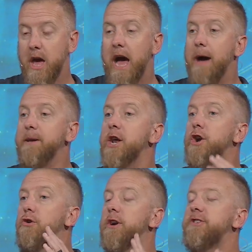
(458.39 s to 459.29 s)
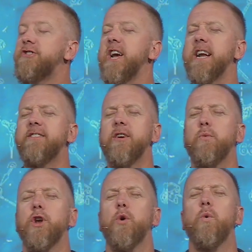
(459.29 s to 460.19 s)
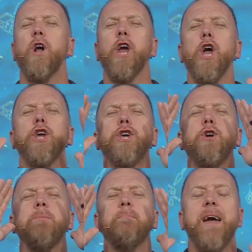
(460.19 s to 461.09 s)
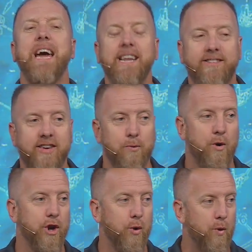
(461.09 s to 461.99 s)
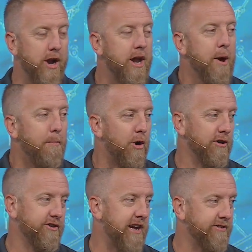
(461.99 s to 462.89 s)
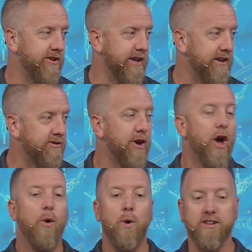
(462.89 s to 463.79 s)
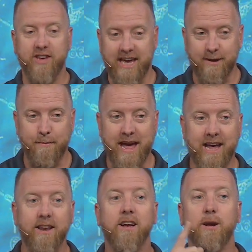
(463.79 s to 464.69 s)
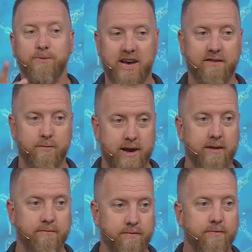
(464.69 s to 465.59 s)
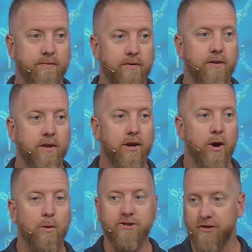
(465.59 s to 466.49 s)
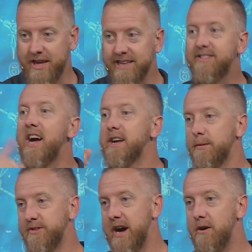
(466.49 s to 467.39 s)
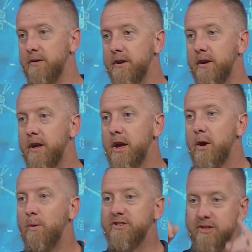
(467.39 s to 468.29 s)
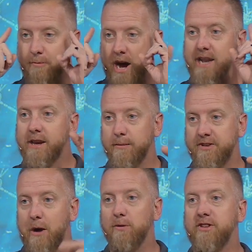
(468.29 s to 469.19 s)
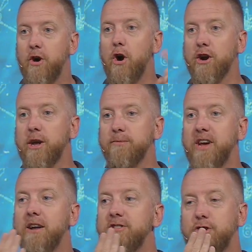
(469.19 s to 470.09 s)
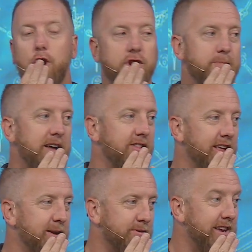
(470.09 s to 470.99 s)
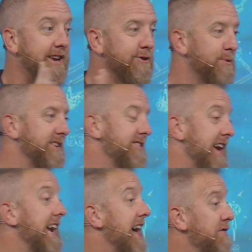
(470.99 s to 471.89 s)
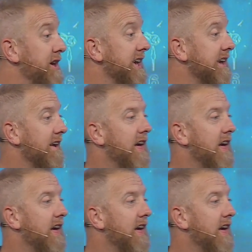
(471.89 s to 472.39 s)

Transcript: I mean, Christianity 101, humanity 101 boils down to this. What's in a man comes out of a man. What's on the inside comes out. What's in the mind comes out. What's in the heart comes out. It's guarded by the lips. And here's what he's saying, I think.